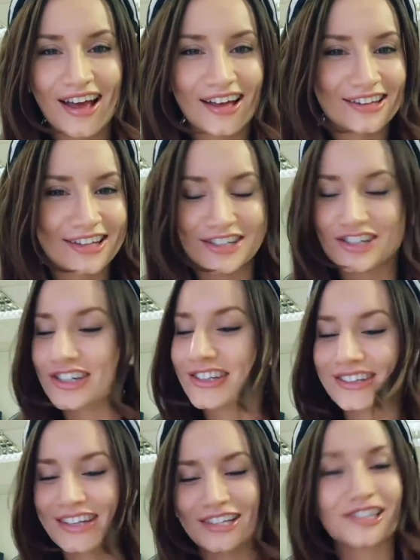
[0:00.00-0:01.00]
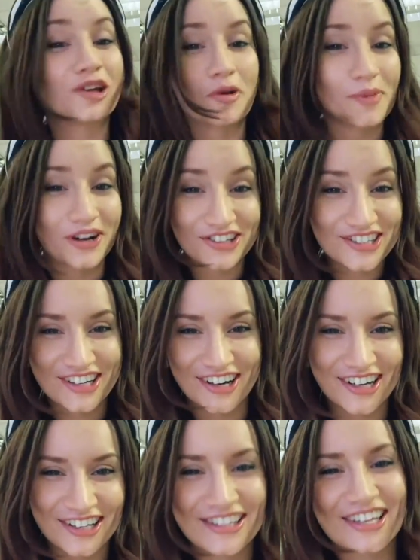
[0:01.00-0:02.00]
there's so much,
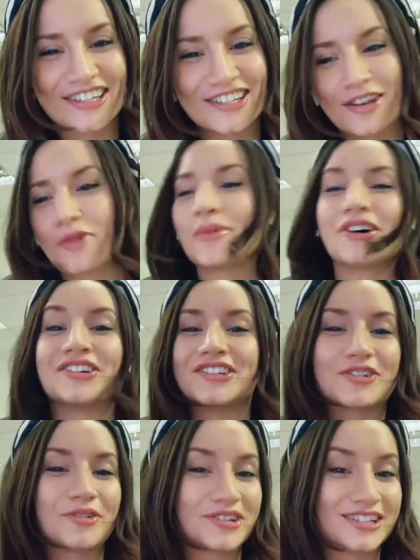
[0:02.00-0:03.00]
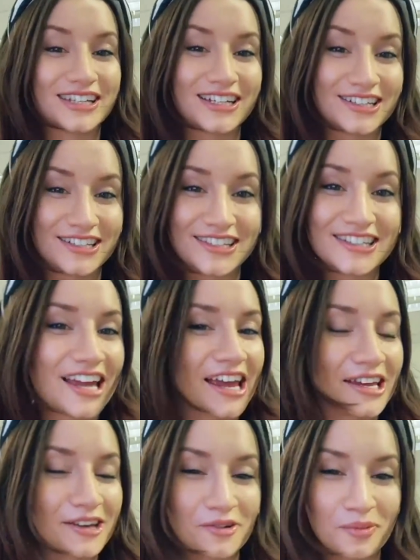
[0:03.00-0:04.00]
guys. There's so much. Honestly, just
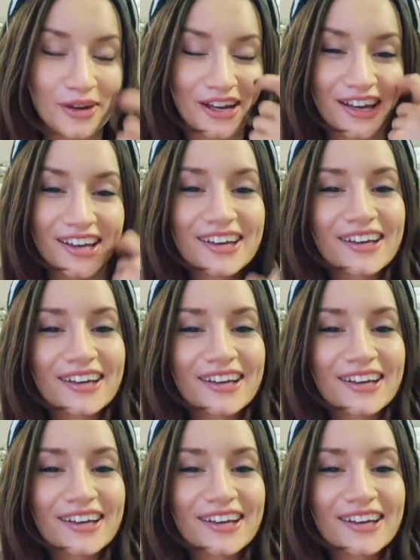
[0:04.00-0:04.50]
take your pick.